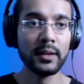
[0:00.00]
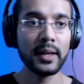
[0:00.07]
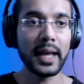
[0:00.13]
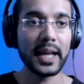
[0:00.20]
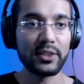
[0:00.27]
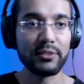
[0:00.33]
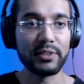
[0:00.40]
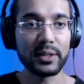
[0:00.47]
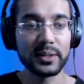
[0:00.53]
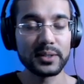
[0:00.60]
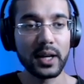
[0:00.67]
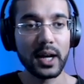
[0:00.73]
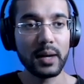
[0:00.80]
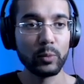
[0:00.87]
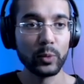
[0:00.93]
At the very
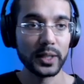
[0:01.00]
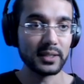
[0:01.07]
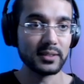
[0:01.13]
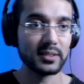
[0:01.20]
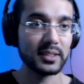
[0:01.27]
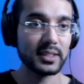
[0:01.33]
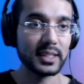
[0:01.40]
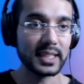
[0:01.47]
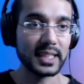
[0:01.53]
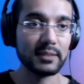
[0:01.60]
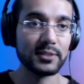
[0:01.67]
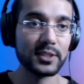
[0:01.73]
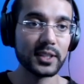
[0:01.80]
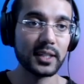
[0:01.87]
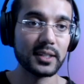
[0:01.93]
top, we can see it
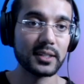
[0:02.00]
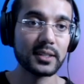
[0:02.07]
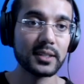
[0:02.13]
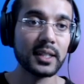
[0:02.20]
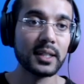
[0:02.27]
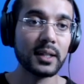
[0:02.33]
gives us